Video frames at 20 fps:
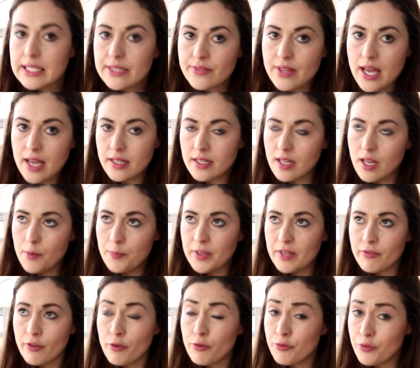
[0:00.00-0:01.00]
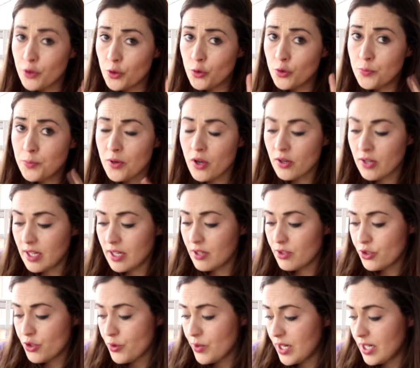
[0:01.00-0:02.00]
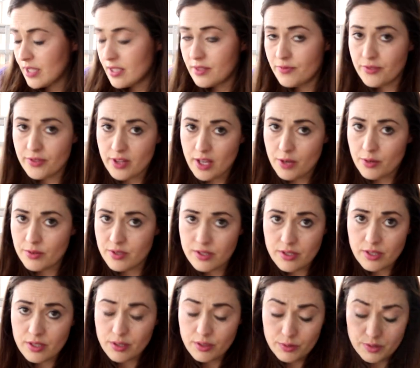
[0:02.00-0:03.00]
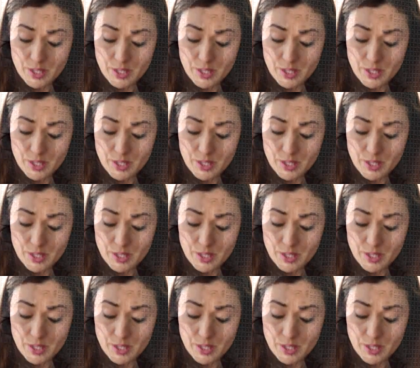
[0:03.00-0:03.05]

Then a bit of a food blogging treat. For those who